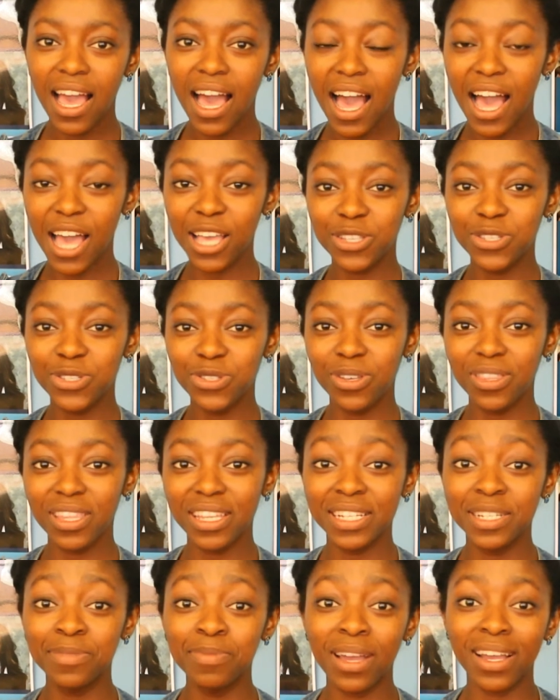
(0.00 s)
I saw
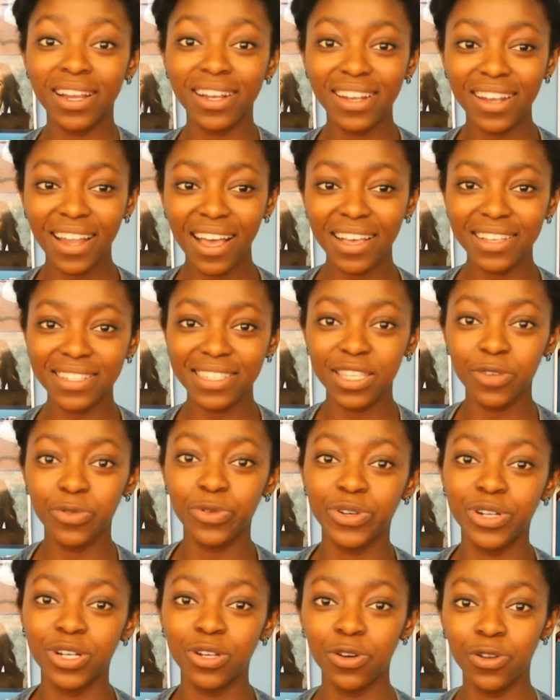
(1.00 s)
that in my class there
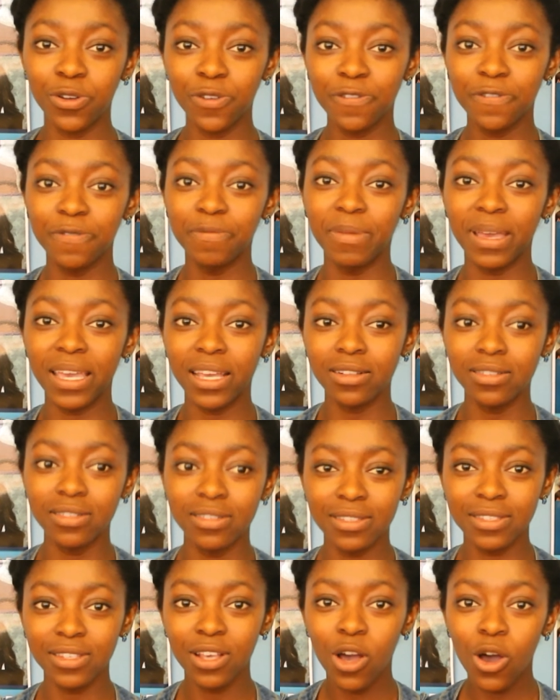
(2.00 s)
were a lot of
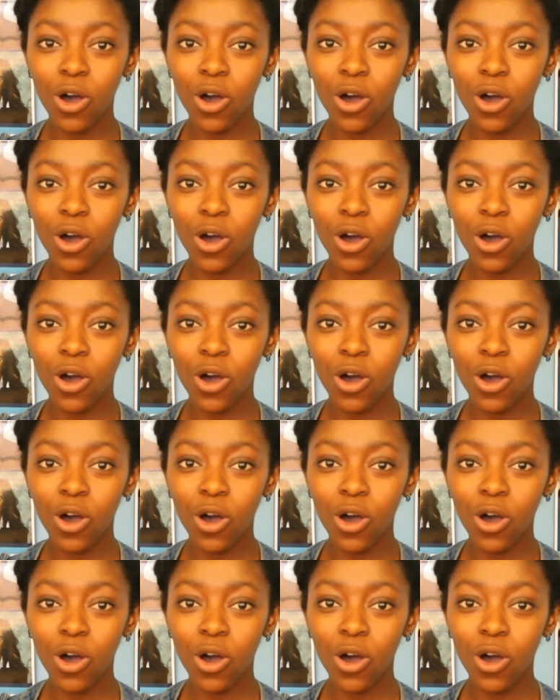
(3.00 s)
males.